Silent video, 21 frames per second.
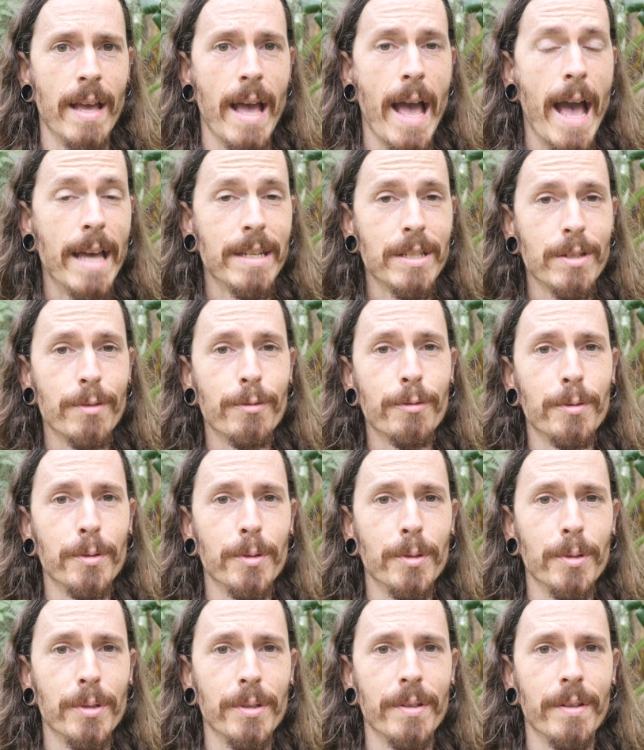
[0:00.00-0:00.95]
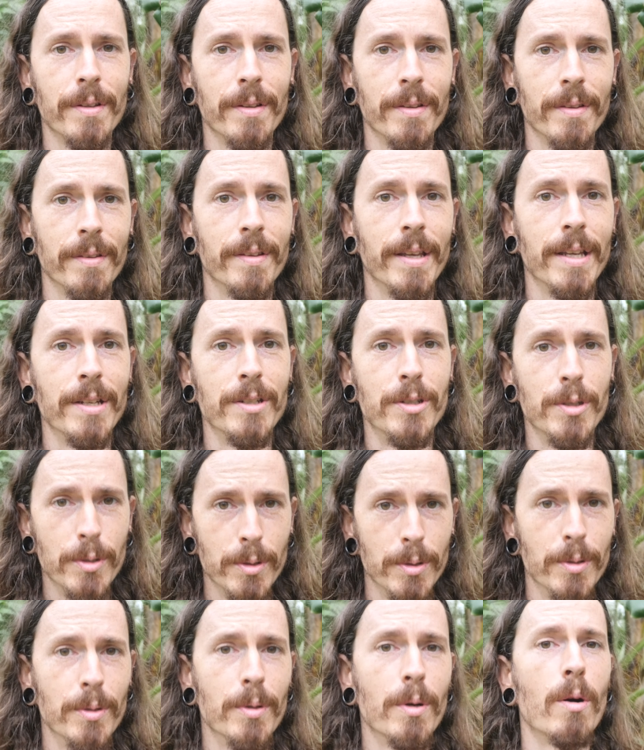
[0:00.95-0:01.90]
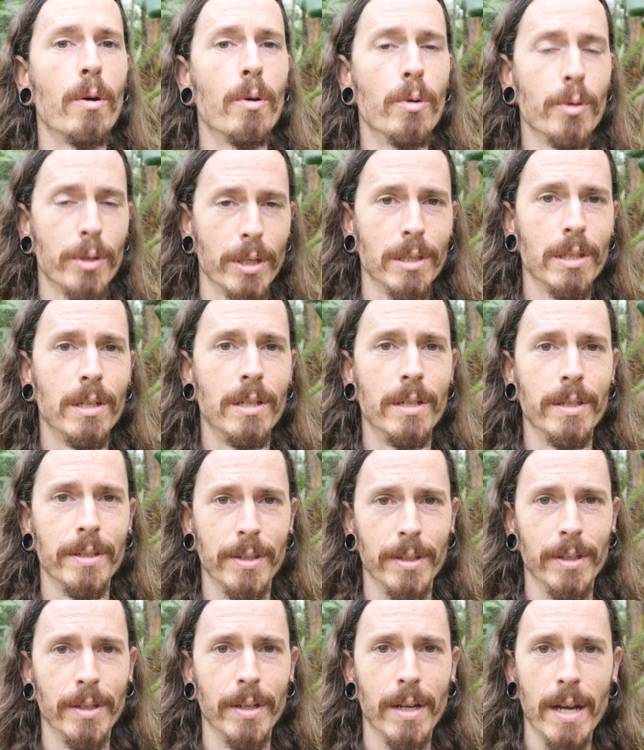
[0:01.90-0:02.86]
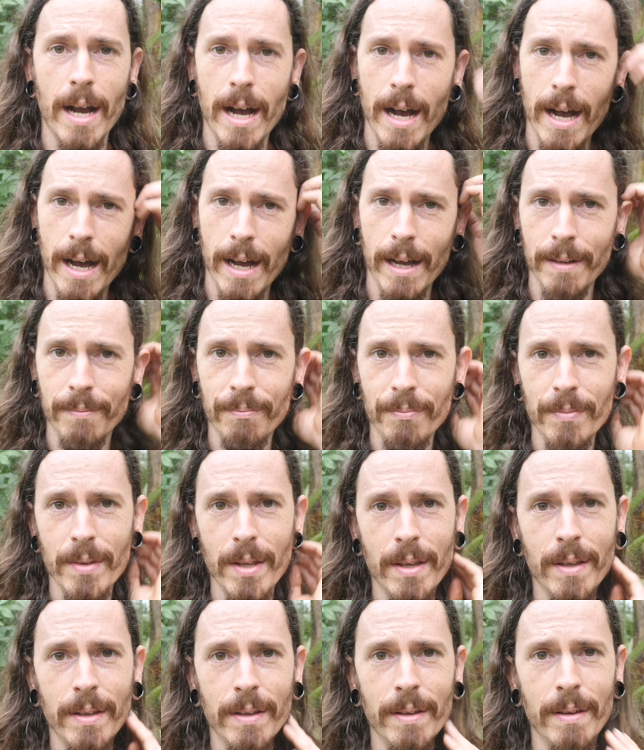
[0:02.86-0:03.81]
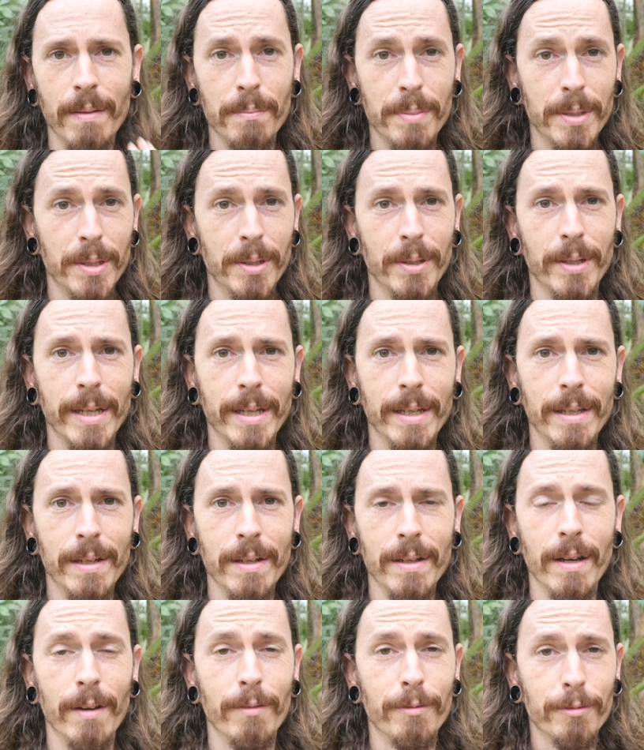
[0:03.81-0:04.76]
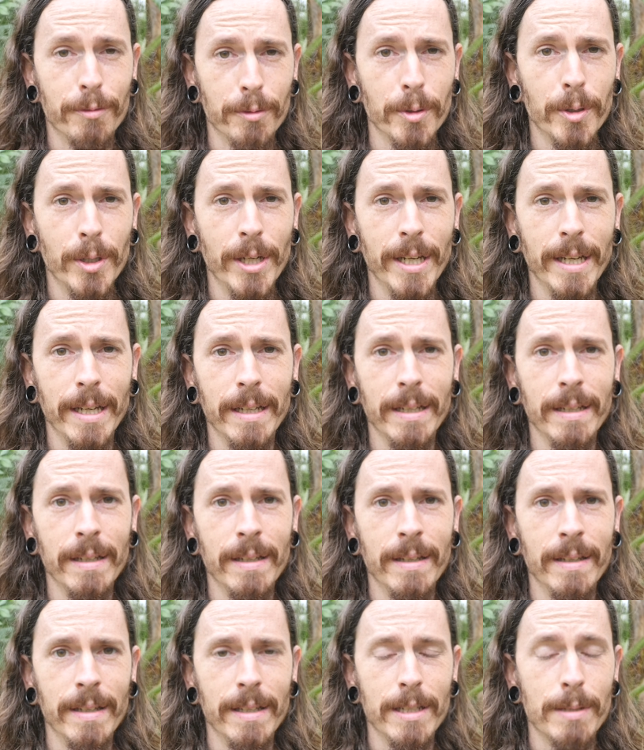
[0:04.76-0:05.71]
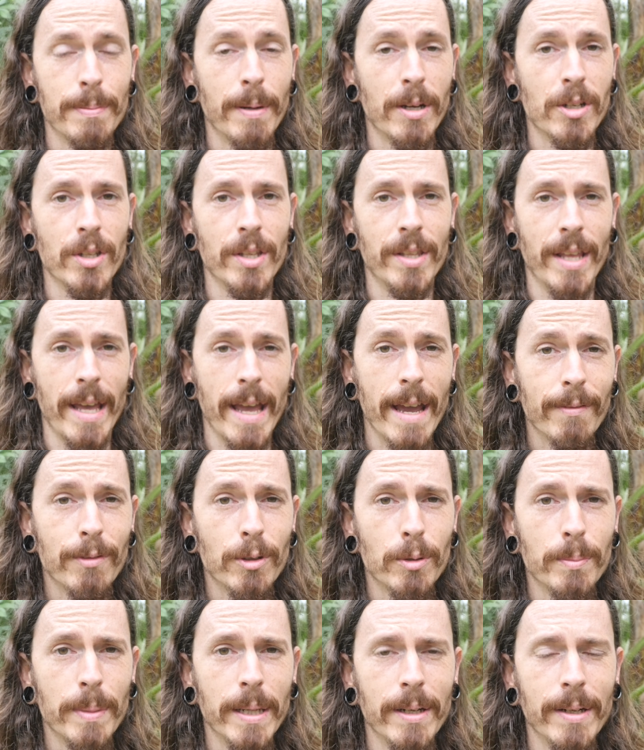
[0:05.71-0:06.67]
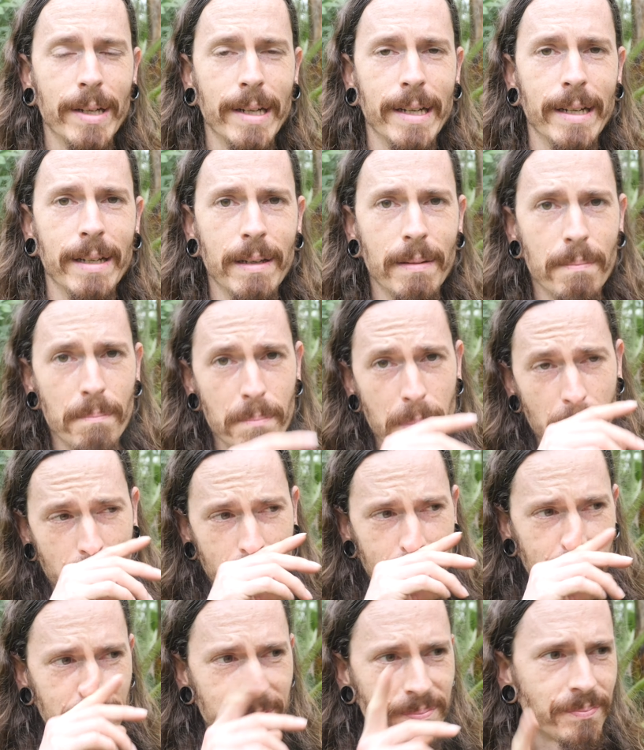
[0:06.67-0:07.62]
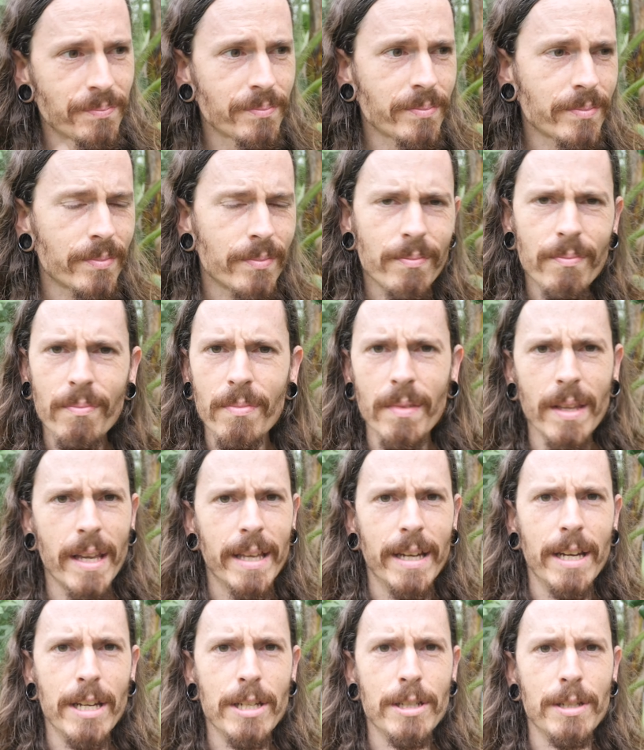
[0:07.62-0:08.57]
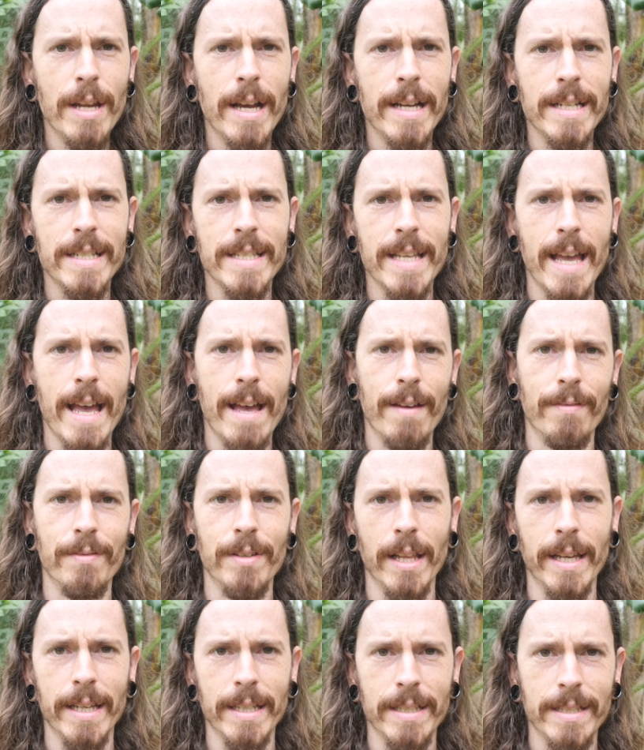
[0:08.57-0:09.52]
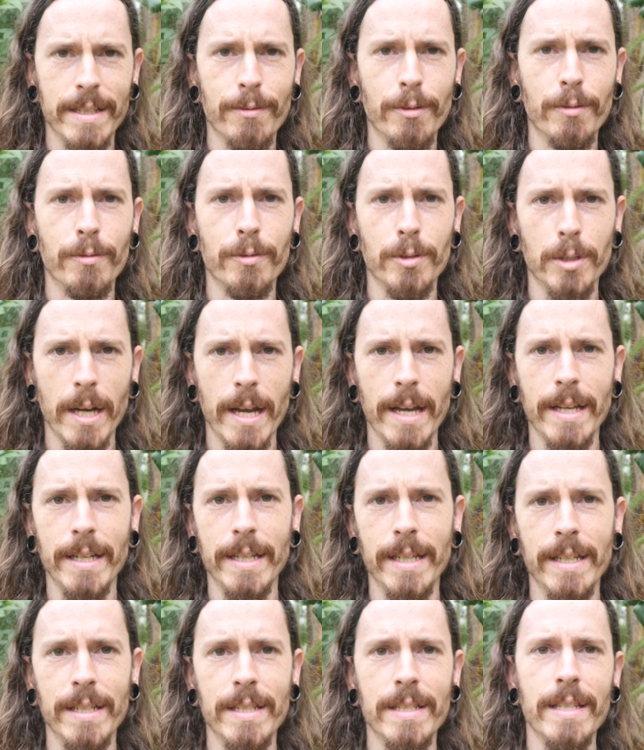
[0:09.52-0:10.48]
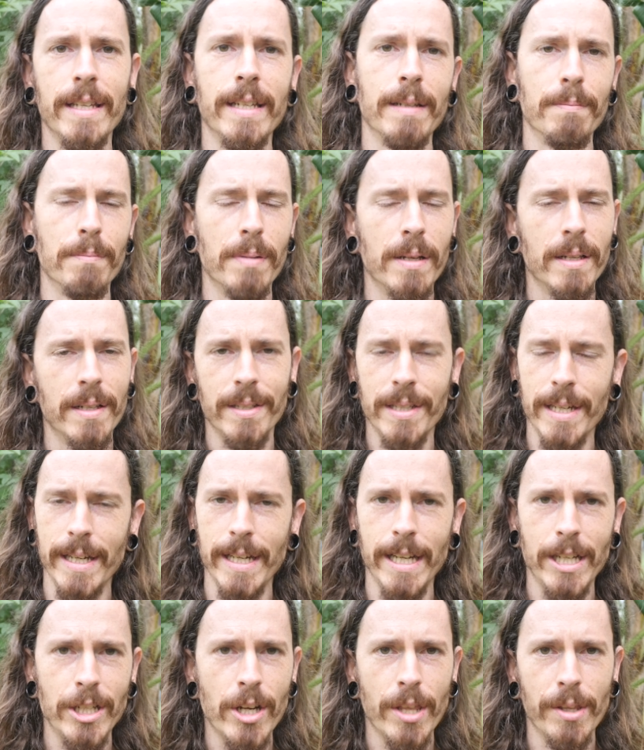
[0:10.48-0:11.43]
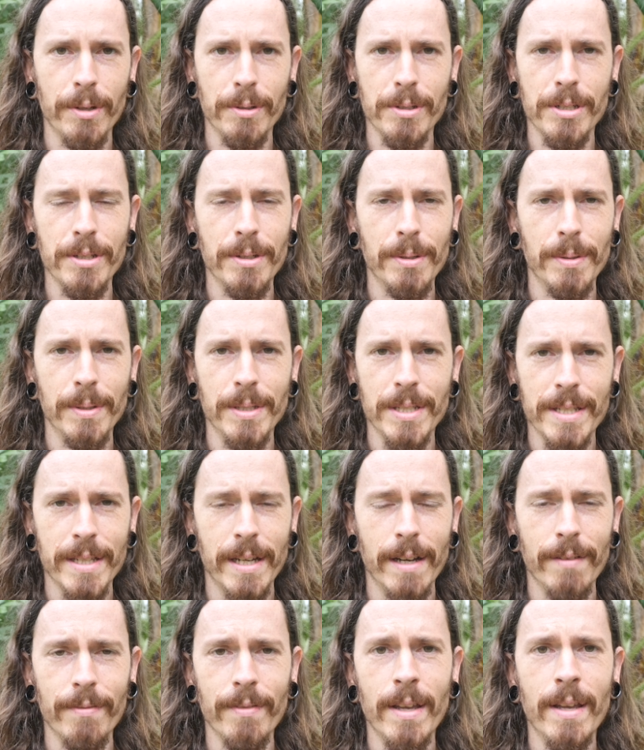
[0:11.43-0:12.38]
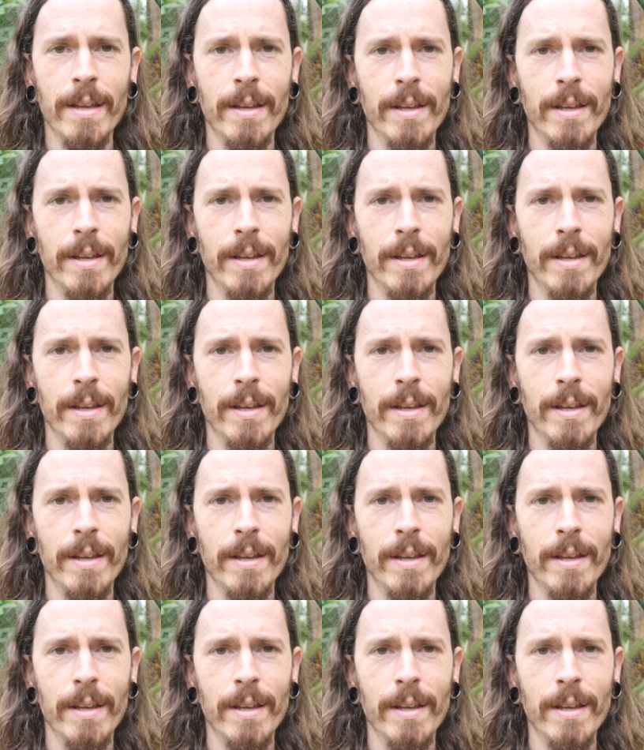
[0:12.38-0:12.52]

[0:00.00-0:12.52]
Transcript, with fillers: As a fruit, they do hold a longer uh, period of fruiting, especially the everbearing, but it is nice to have like different varieties. They can pollinate each other too and stuff.